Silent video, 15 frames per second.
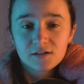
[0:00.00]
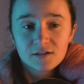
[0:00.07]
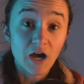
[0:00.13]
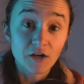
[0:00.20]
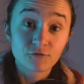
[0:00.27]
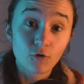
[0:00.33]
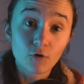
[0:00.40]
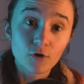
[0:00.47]

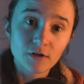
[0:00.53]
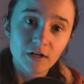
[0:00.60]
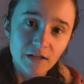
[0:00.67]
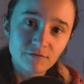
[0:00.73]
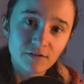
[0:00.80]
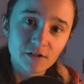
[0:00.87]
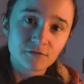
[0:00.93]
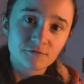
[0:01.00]
I forgot
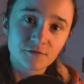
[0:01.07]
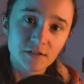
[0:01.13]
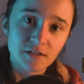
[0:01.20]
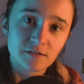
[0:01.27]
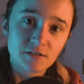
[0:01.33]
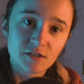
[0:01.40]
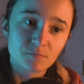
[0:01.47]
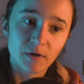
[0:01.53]
Level
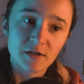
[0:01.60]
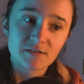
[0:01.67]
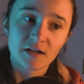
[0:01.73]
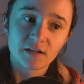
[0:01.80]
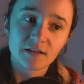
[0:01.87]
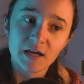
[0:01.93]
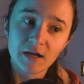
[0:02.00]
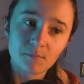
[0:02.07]
Infinite despite
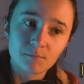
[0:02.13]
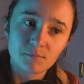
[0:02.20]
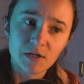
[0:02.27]
their name